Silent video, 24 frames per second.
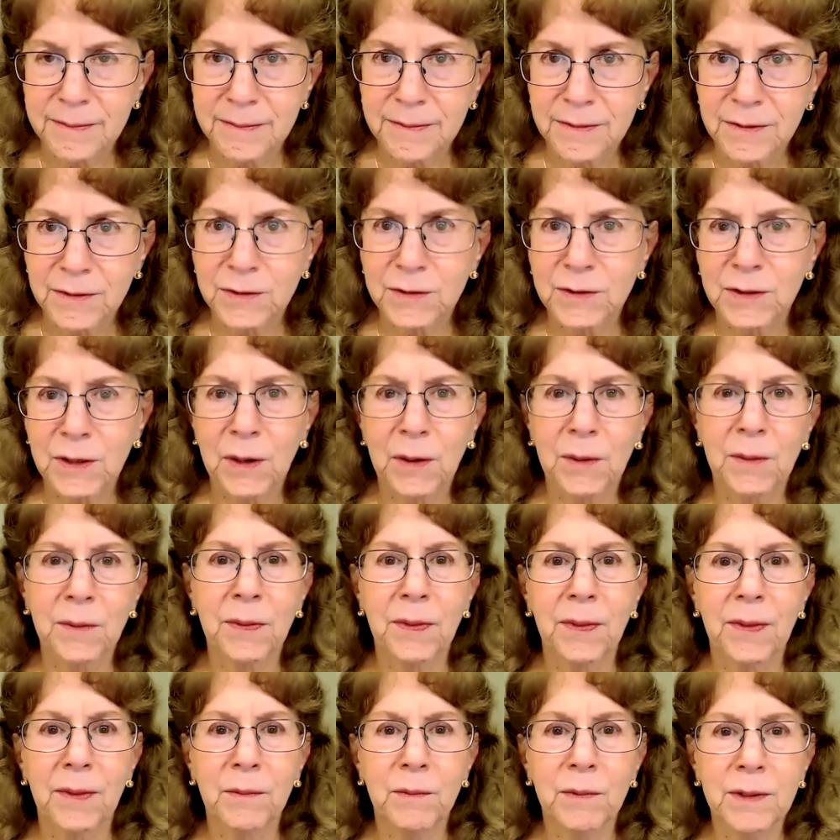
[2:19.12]

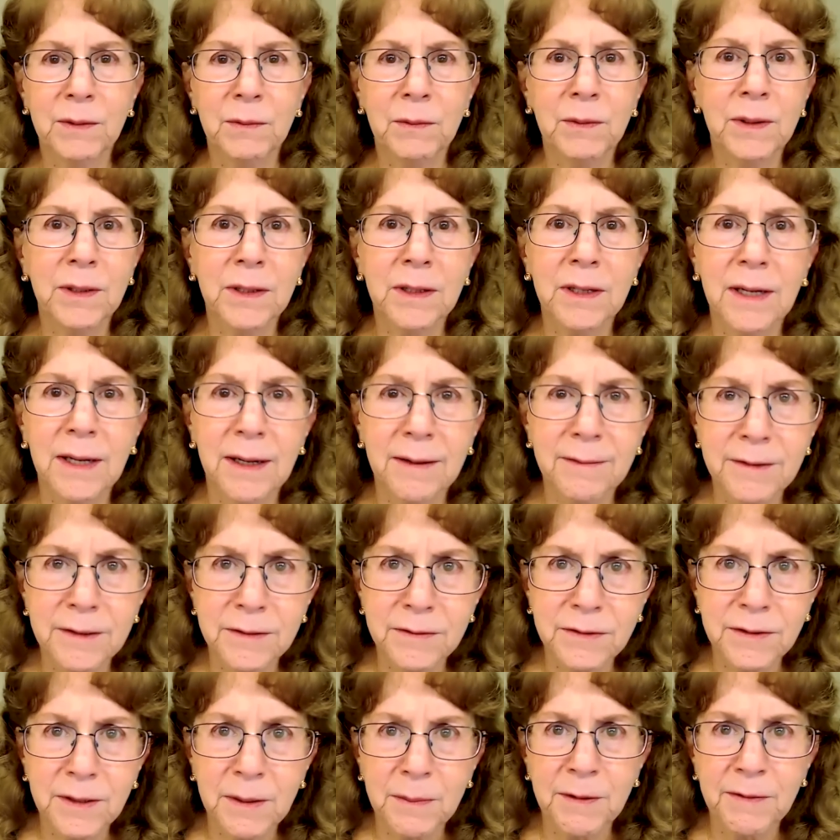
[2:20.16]
So we will cover
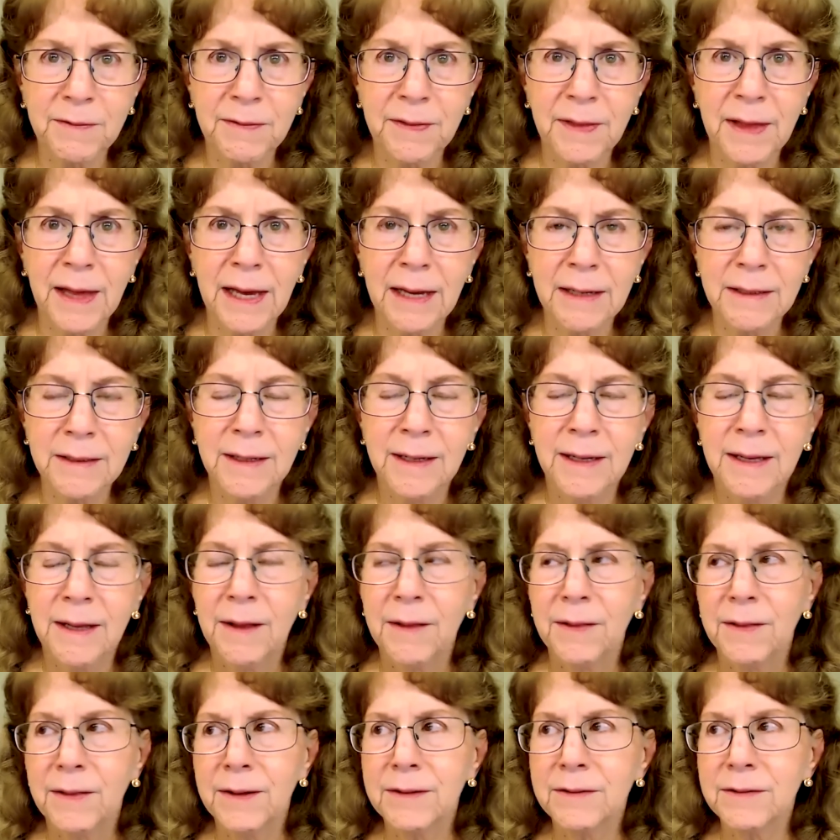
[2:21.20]
some of that.
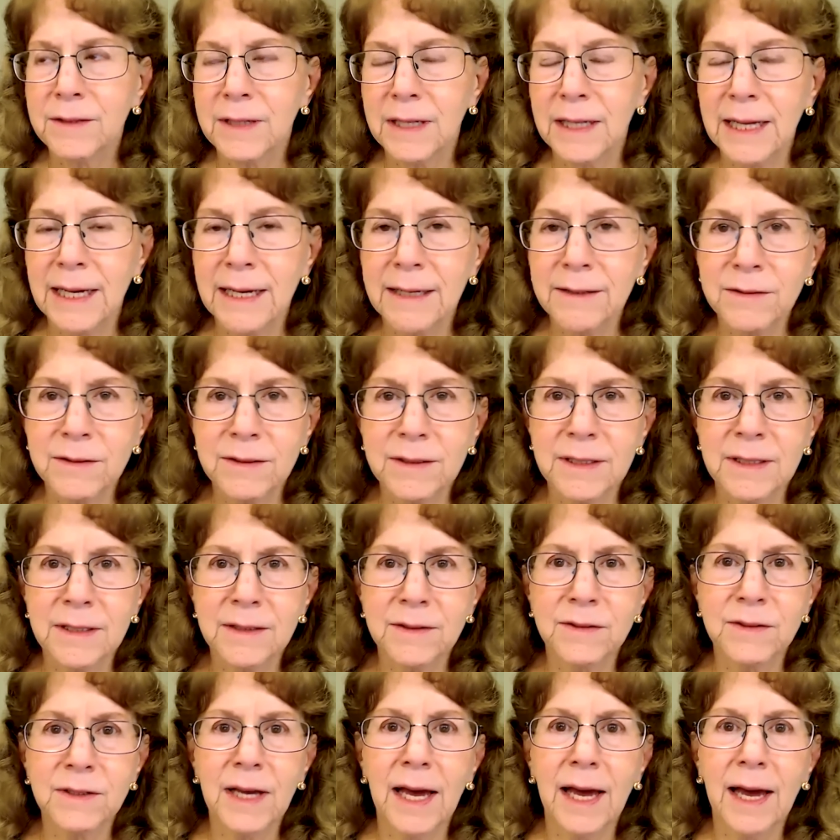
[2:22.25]
This class
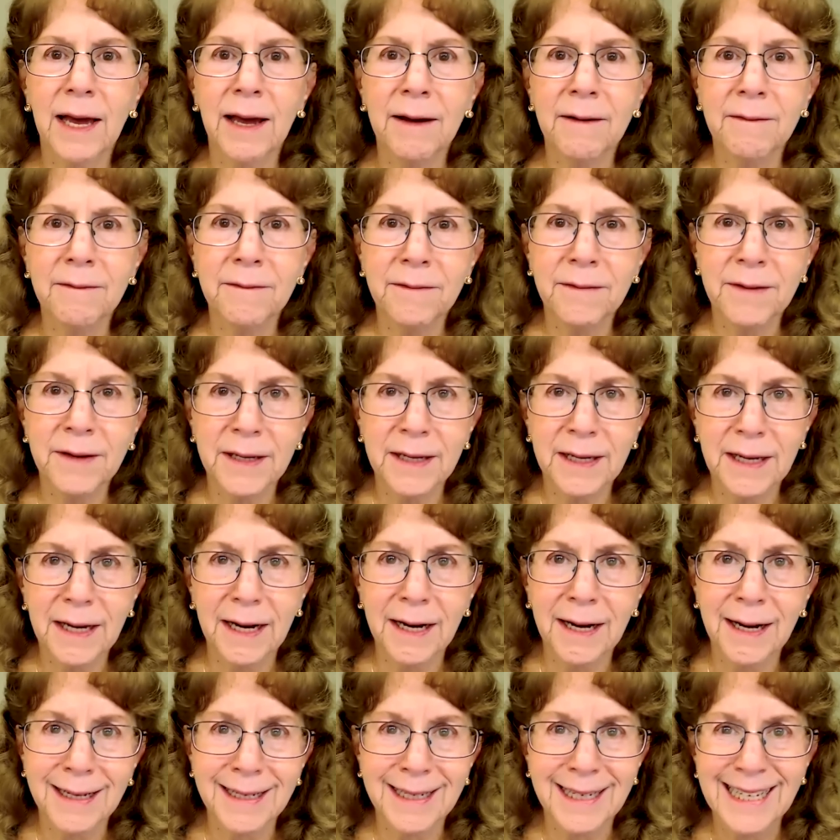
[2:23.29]
is heavy
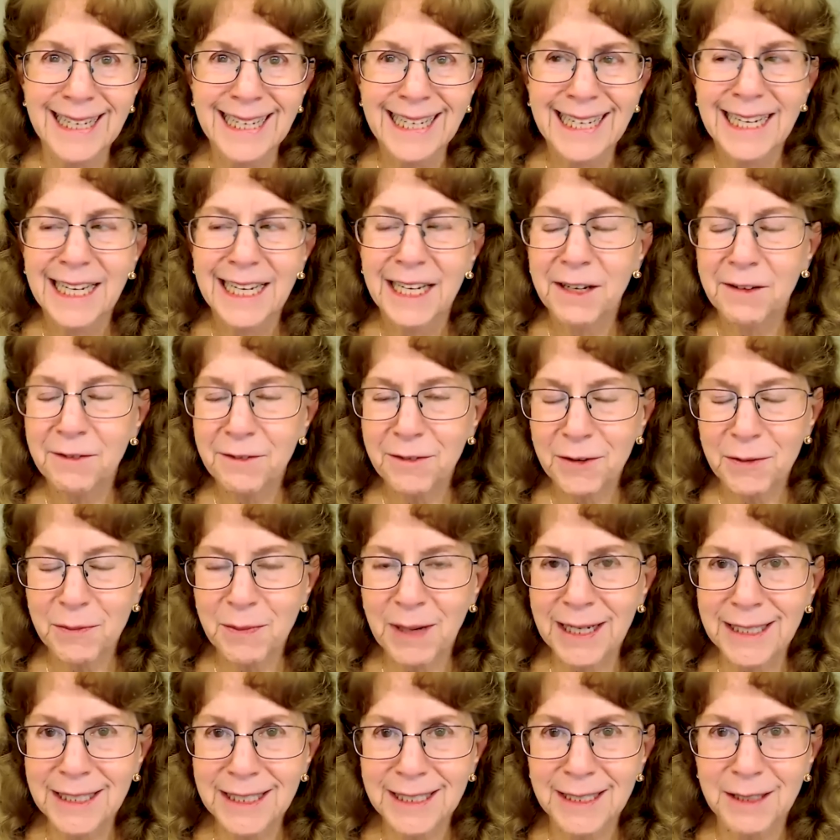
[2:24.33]
on
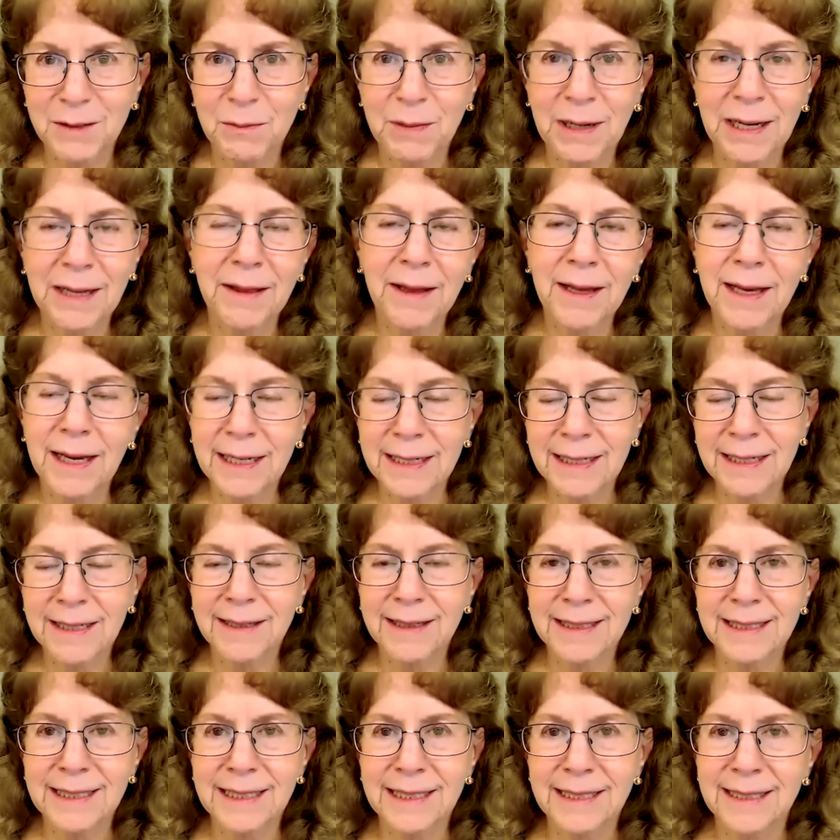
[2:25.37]
information, and by the end of
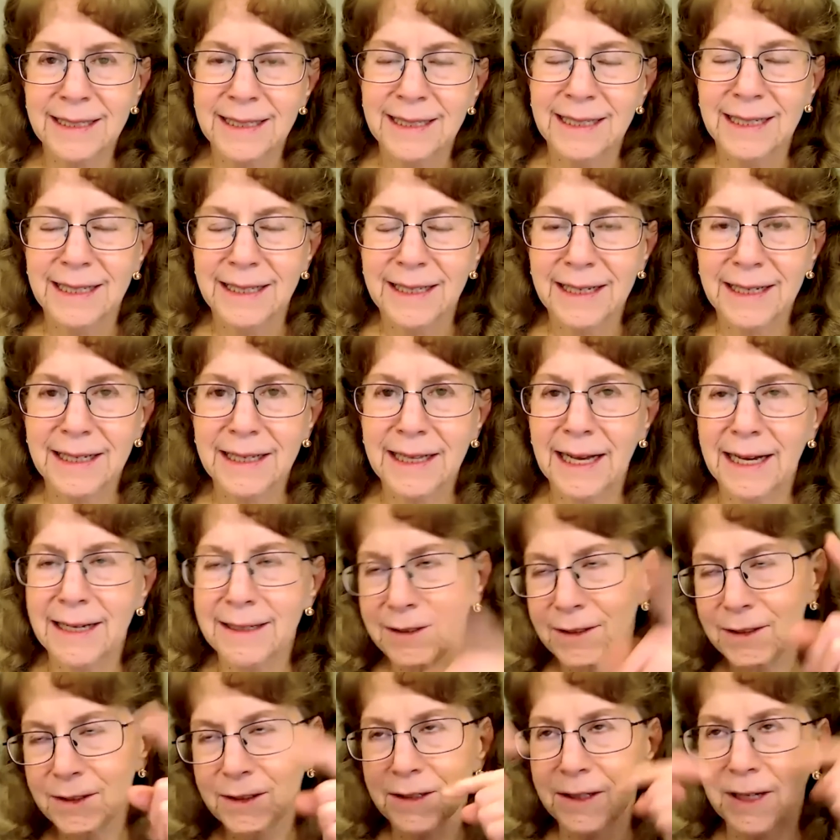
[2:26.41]
the
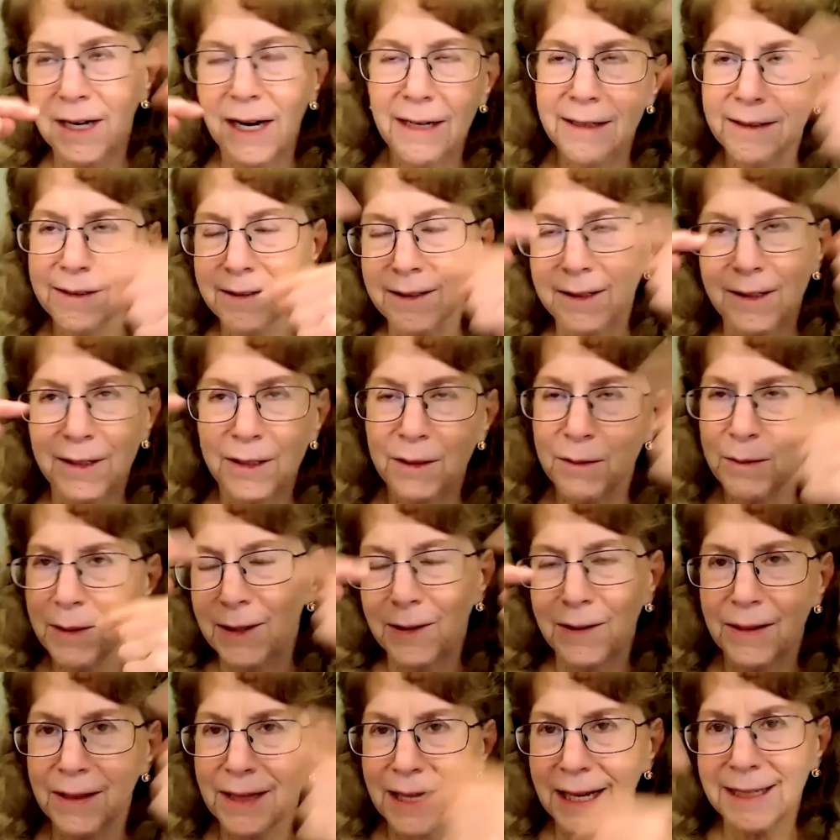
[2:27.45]
class, your eyes are going to be
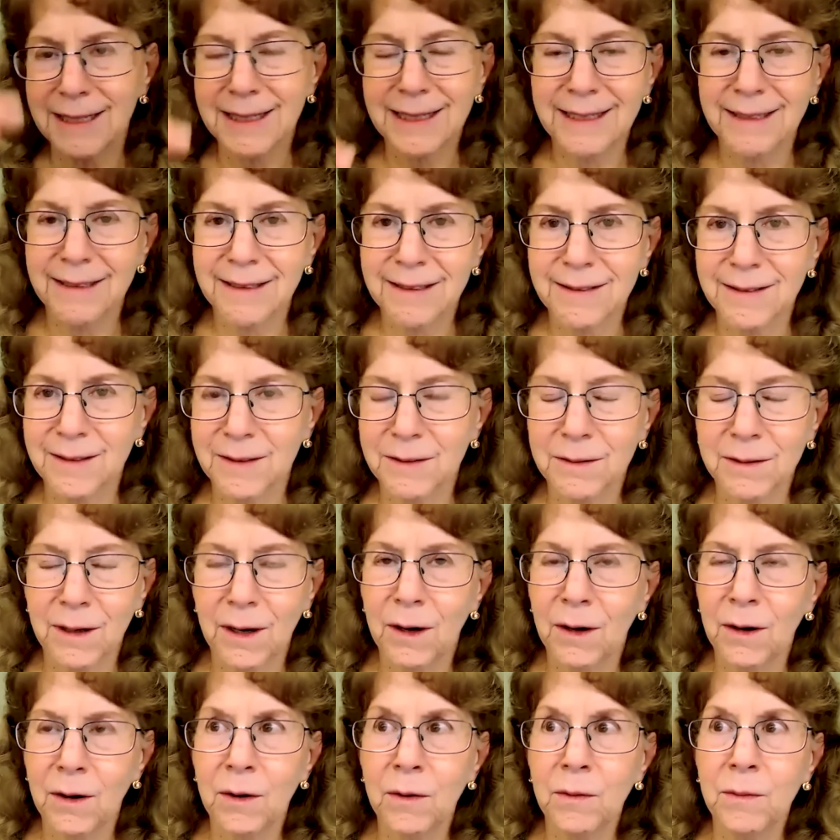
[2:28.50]
going like this. So,
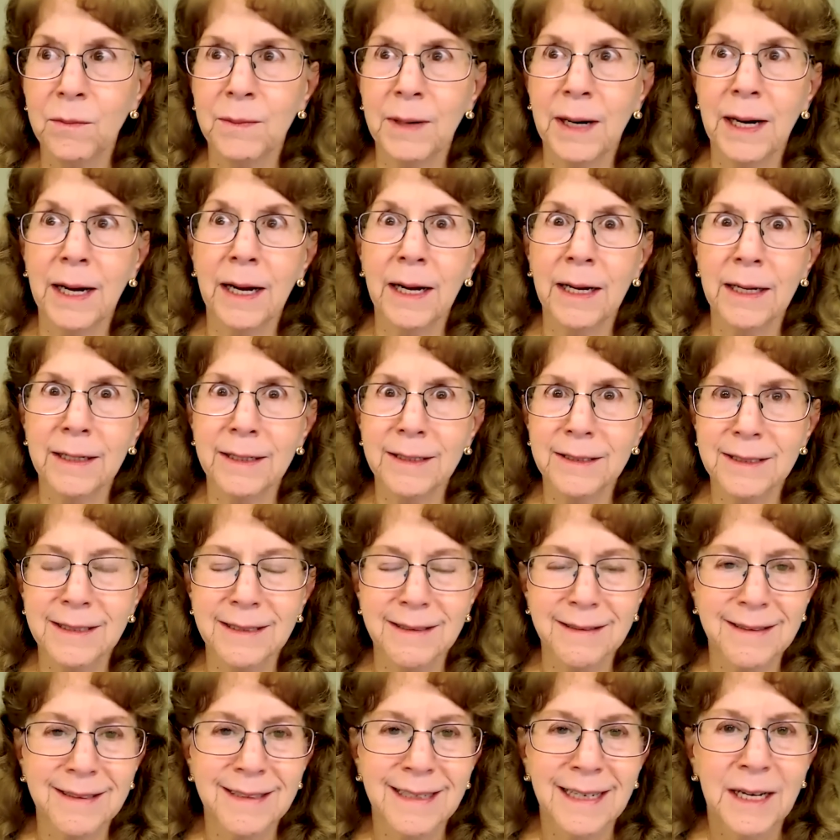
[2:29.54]
oh my
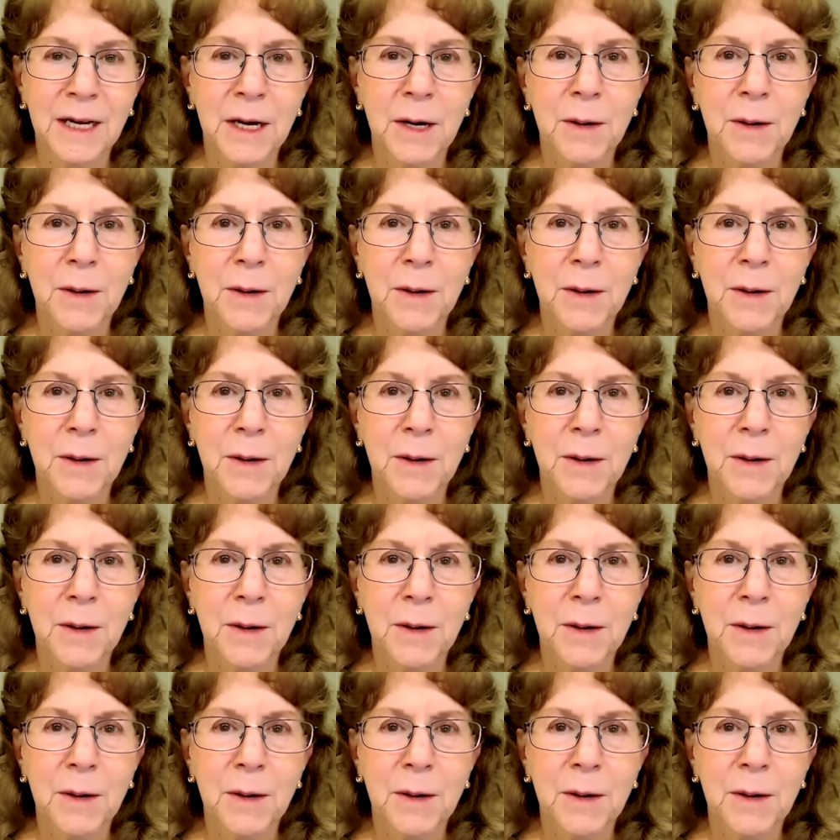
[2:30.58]
goodness.